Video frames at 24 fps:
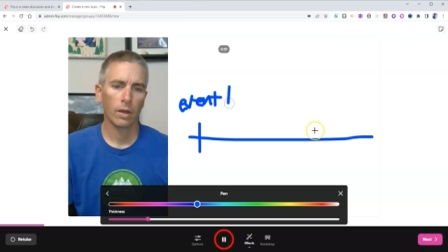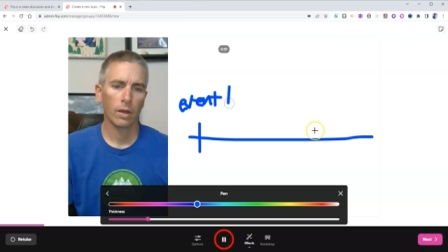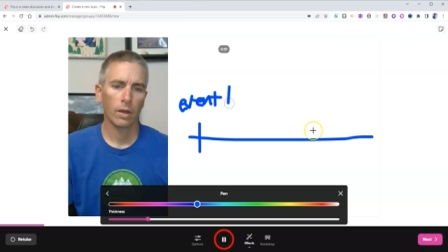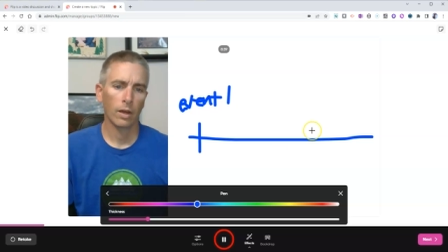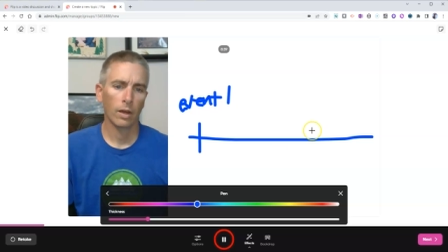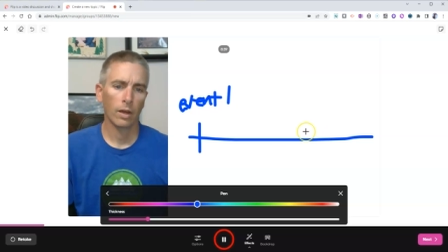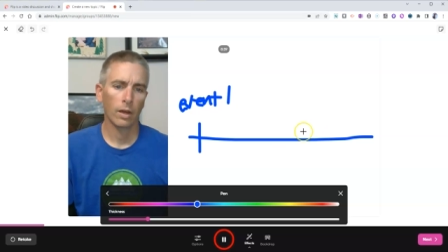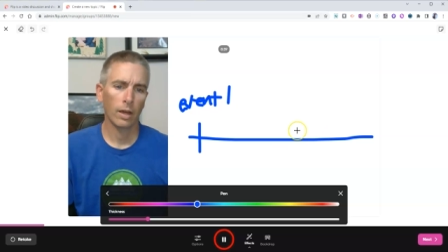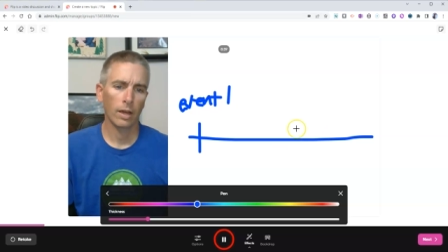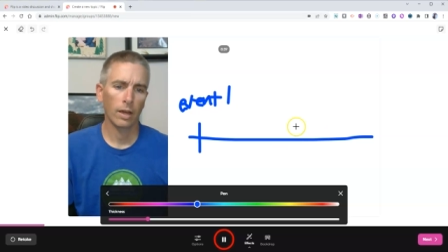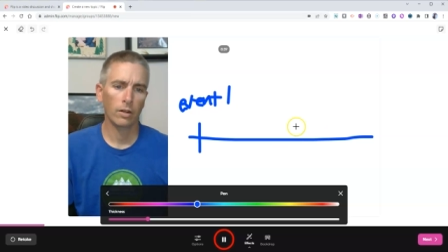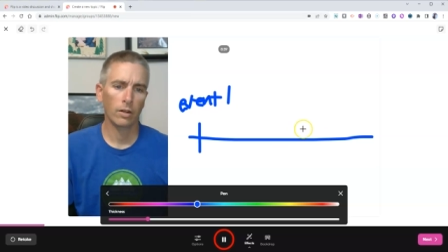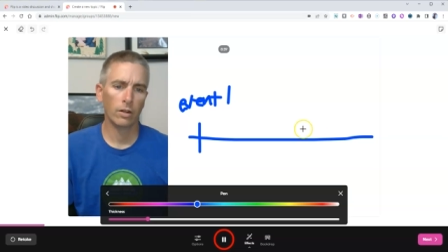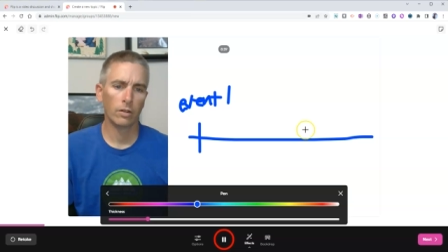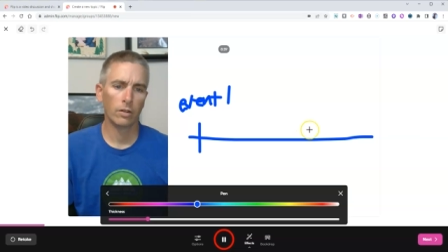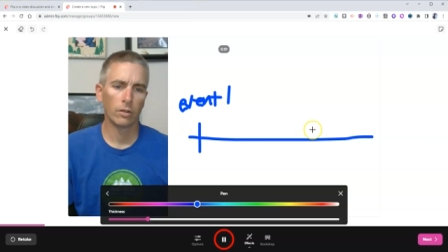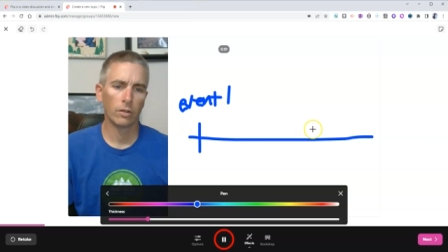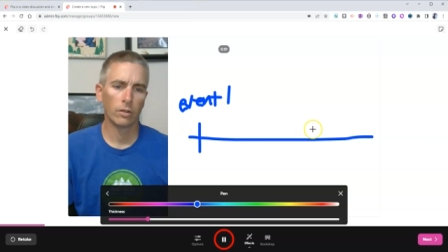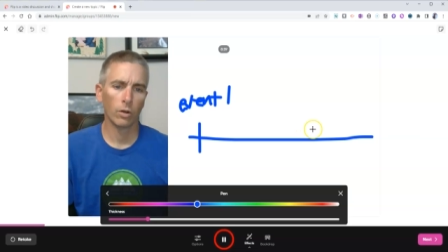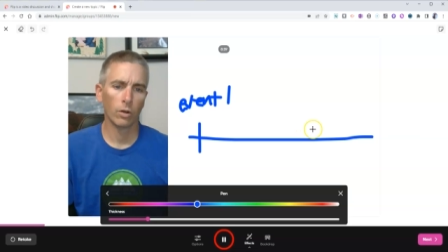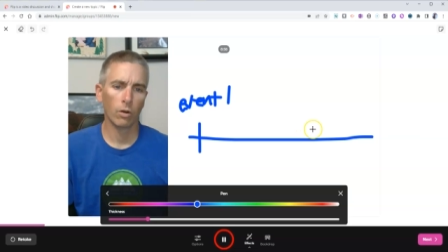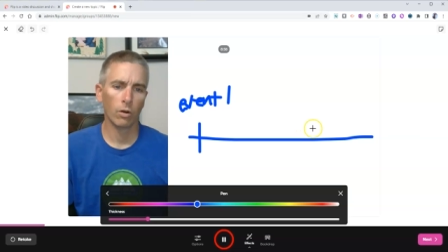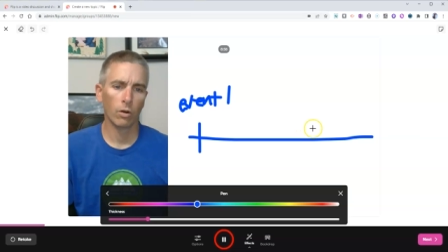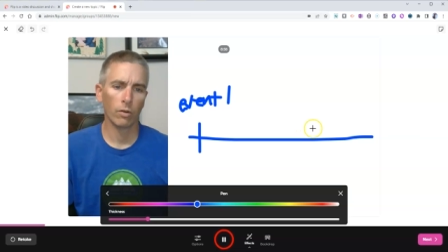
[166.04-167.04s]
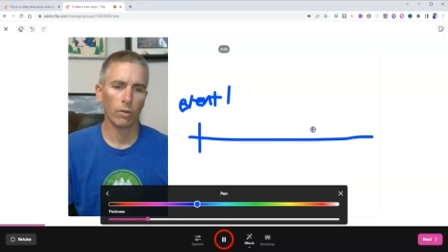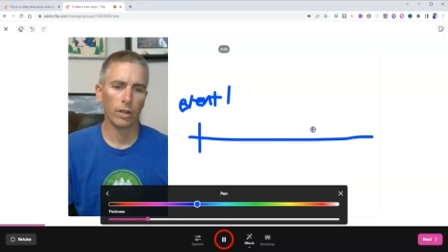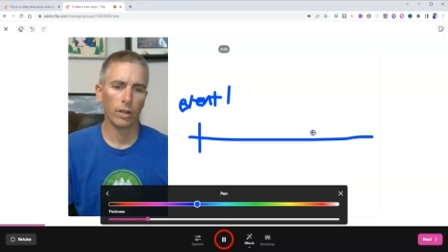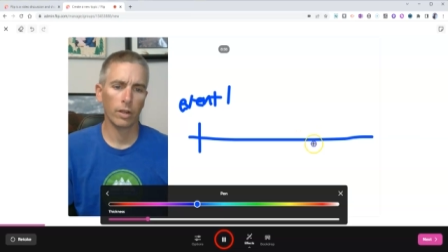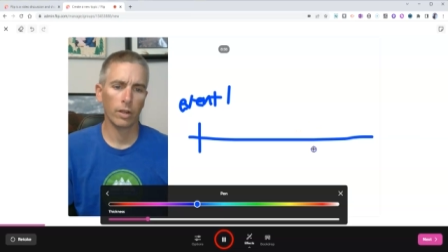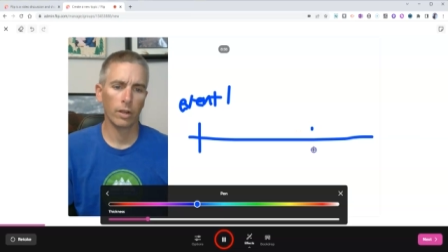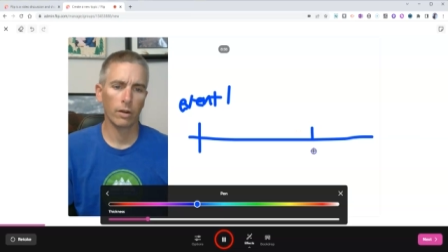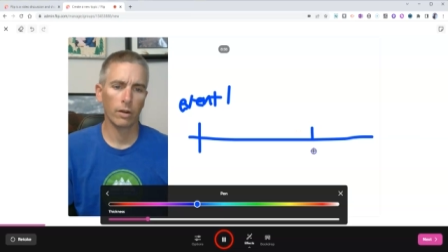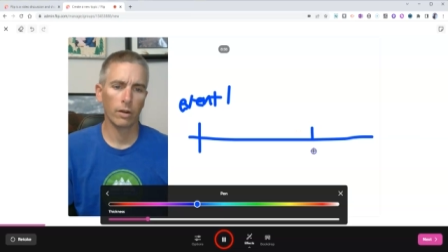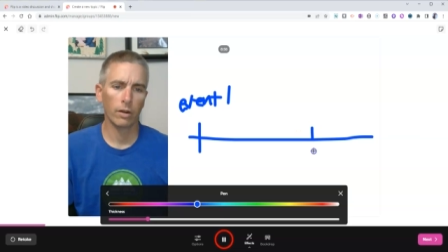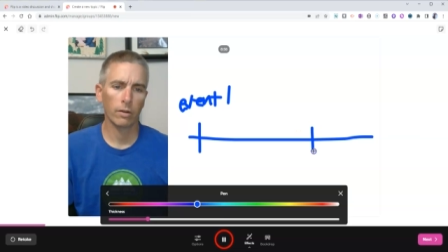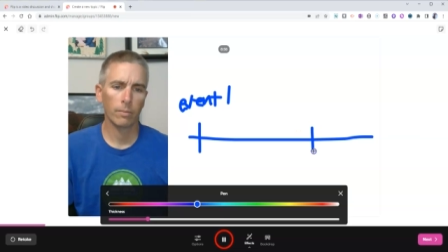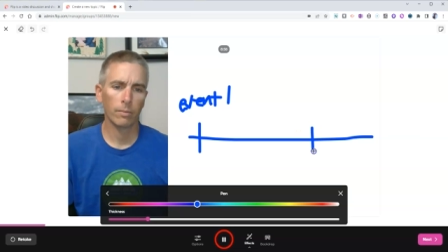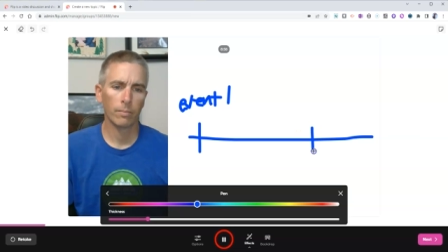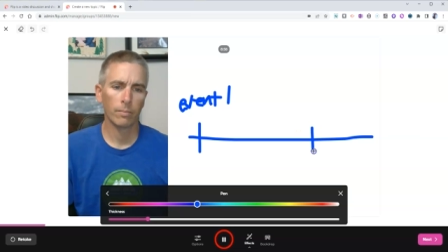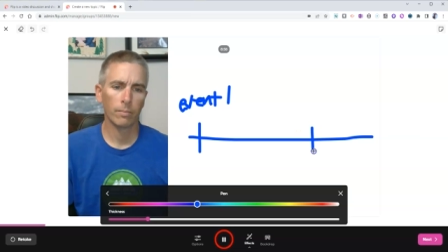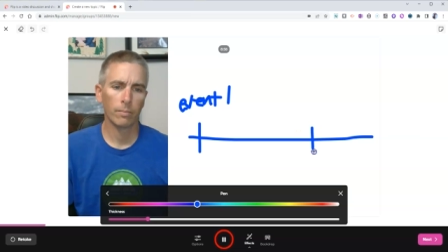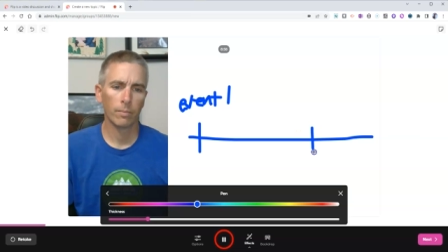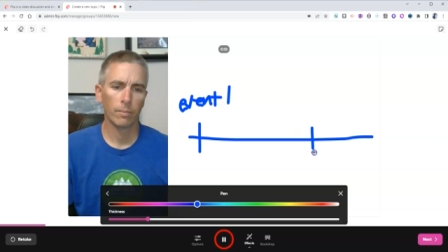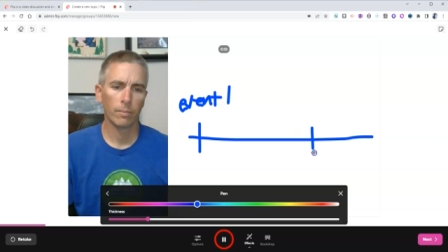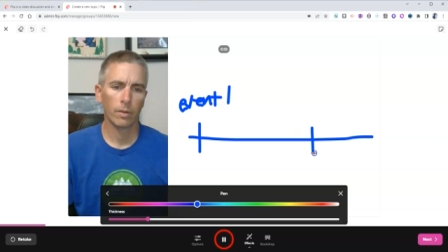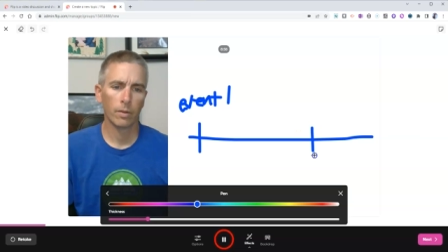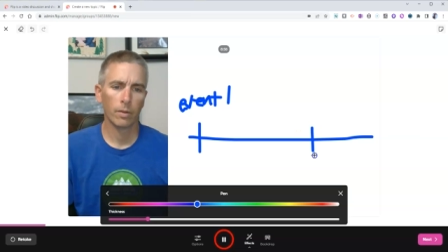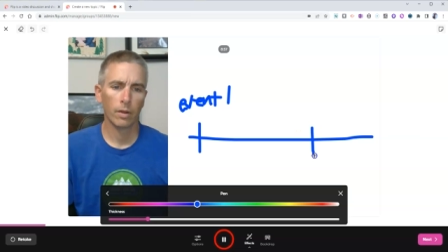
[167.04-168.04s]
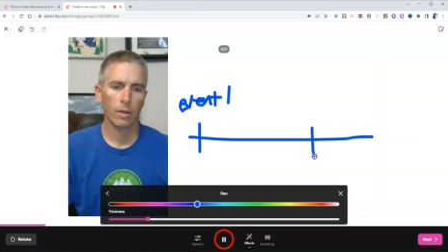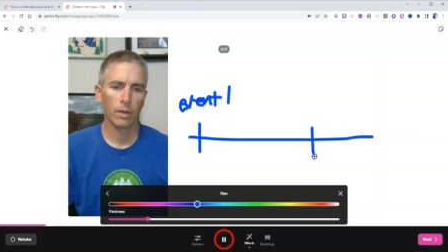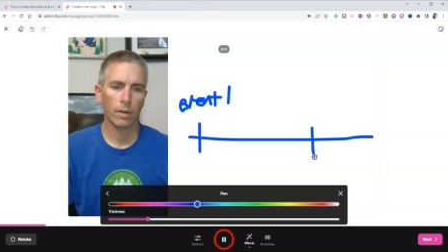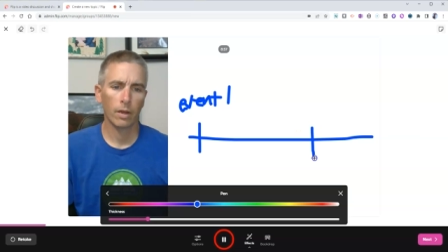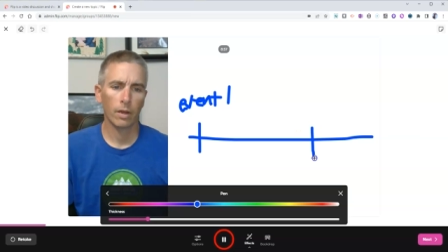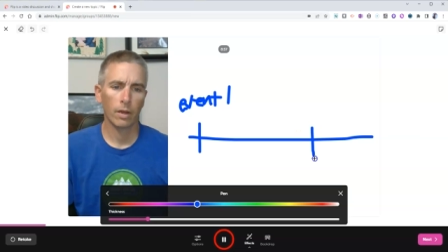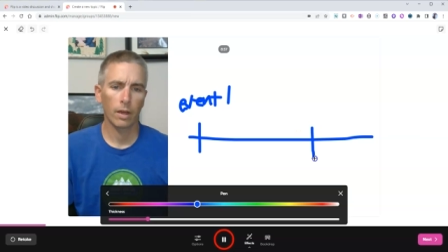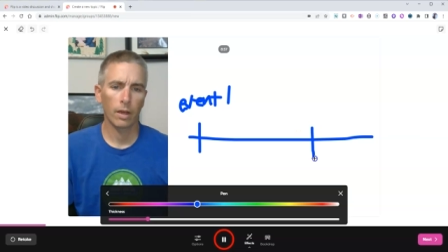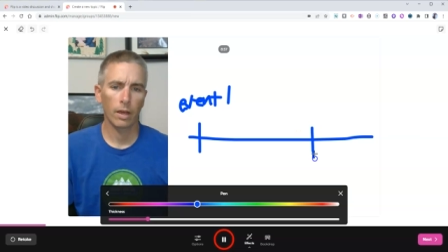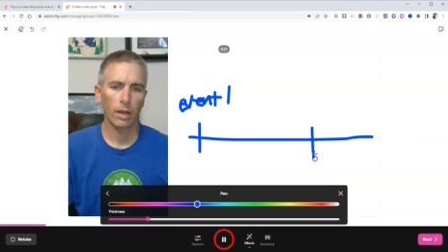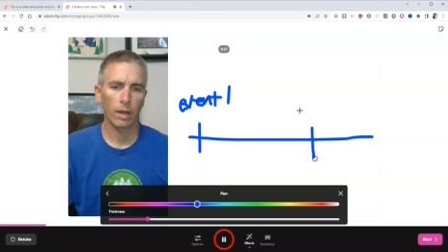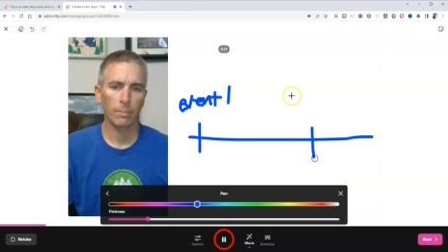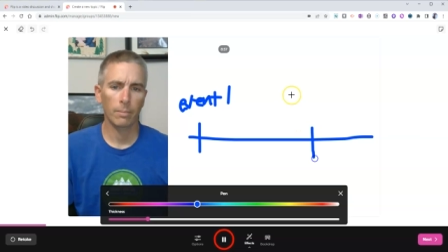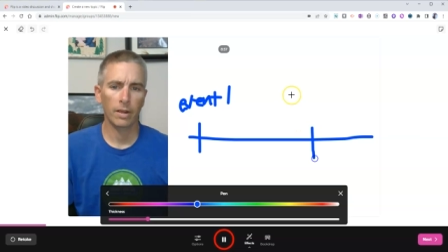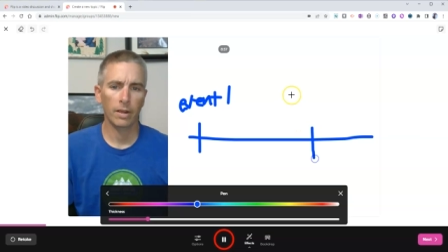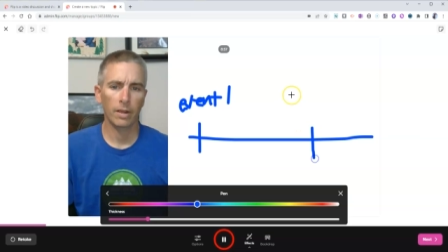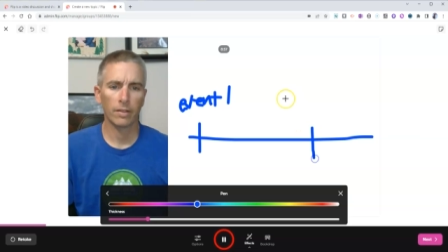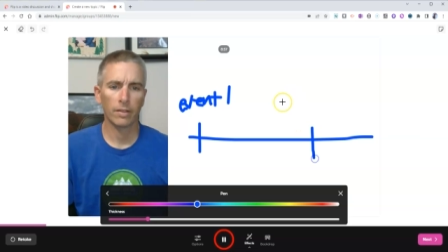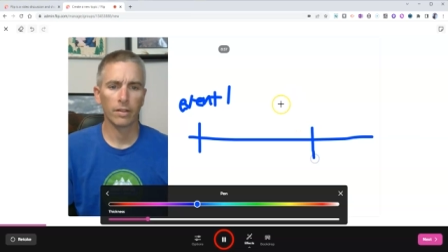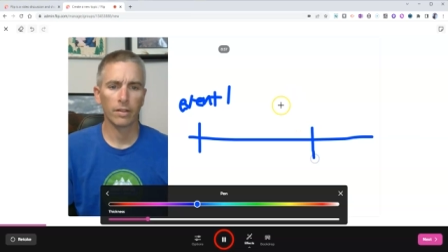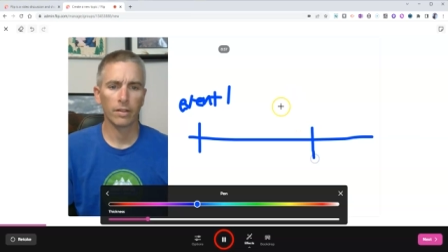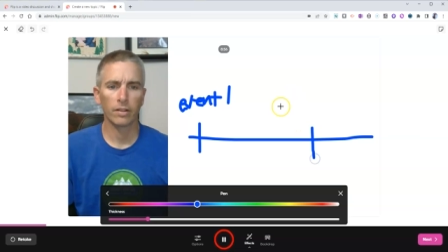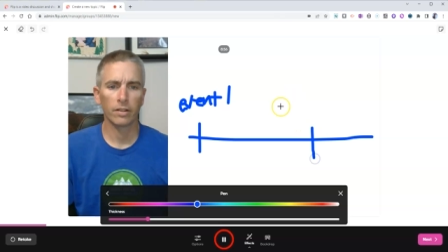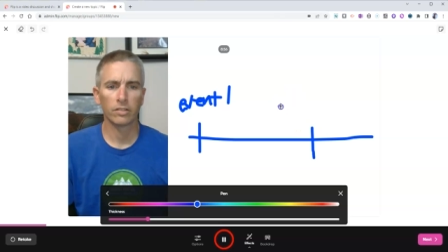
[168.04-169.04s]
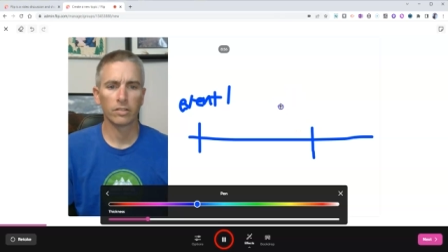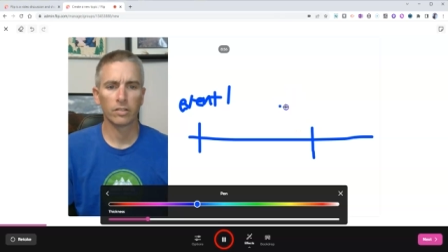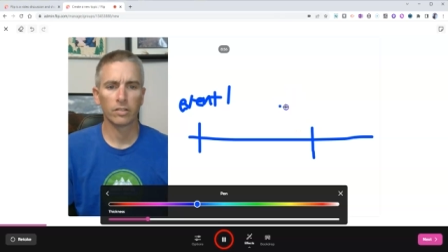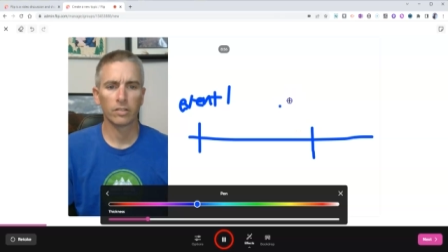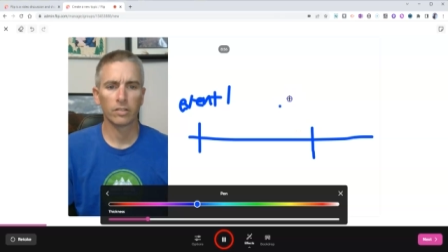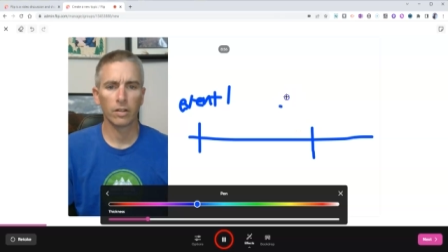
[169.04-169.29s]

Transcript: And go over here and make this